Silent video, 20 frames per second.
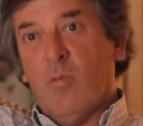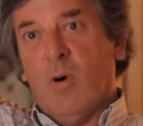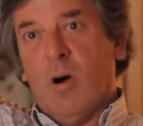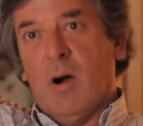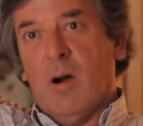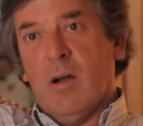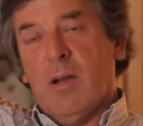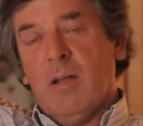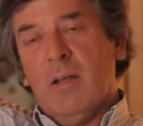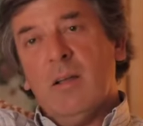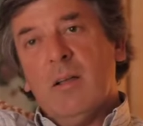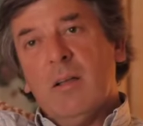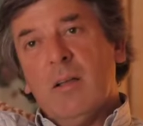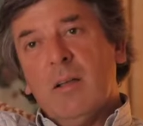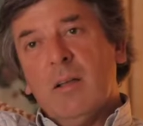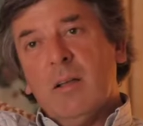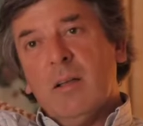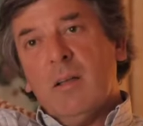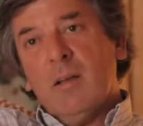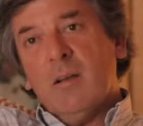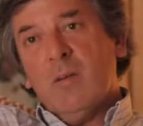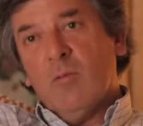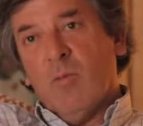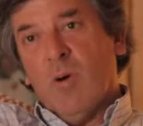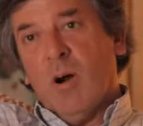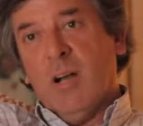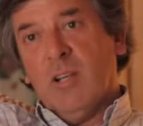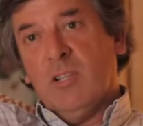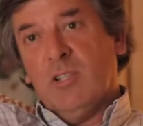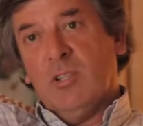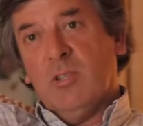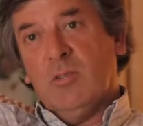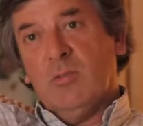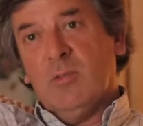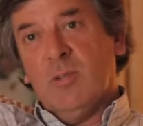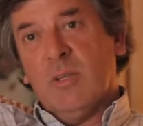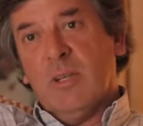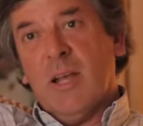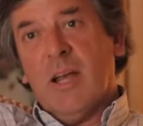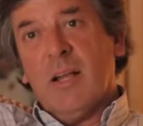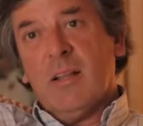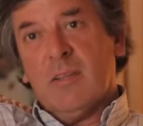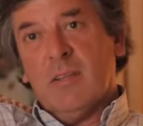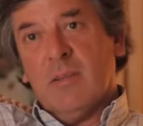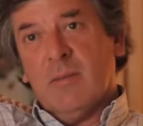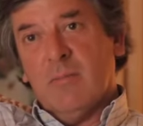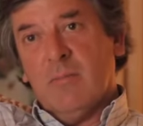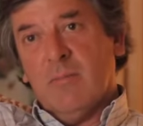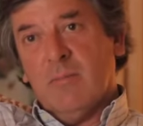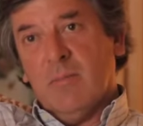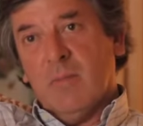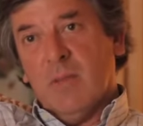why children get them.